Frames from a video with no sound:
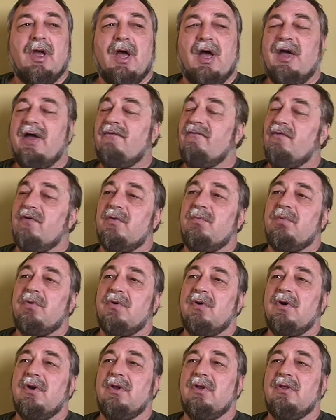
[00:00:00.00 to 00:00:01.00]
I've
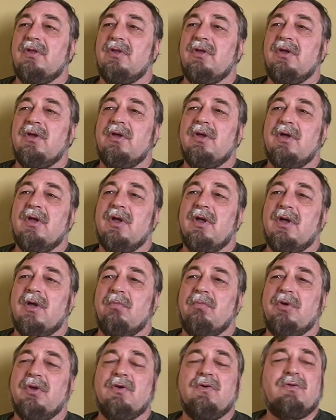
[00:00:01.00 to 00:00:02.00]
reported the
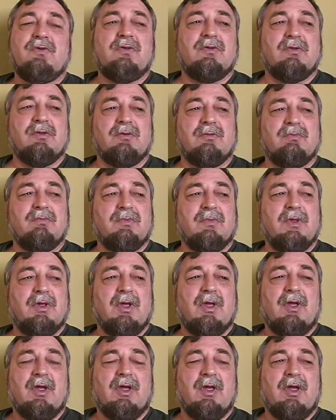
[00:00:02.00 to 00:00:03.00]
abuse and
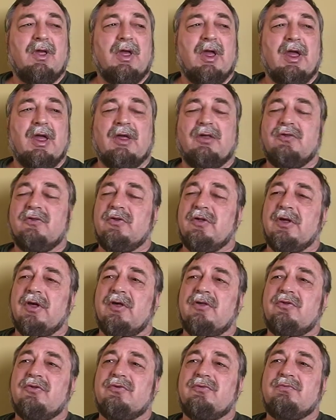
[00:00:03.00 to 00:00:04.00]

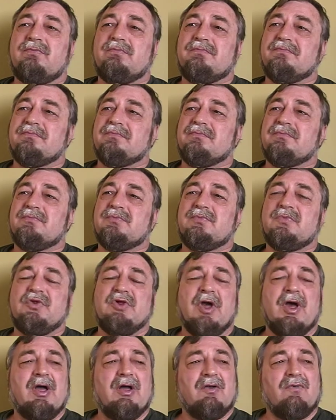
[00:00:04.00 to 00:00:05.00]
incest,
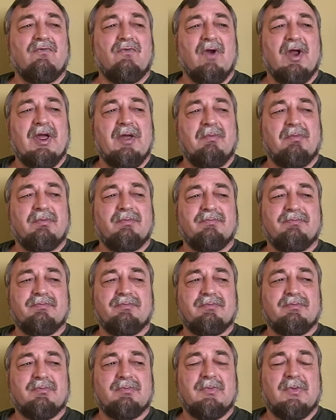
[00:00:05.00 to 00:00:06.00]
child rape
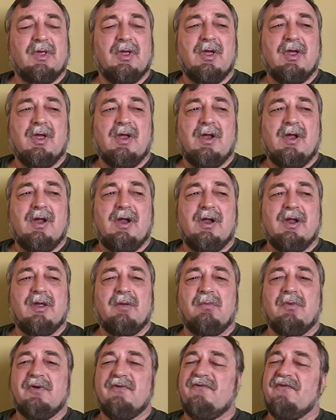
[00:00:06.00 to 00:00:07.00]

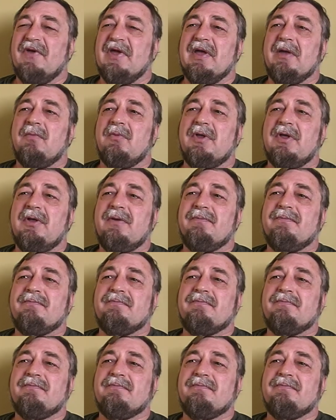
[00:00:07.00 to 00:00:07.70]
in my family.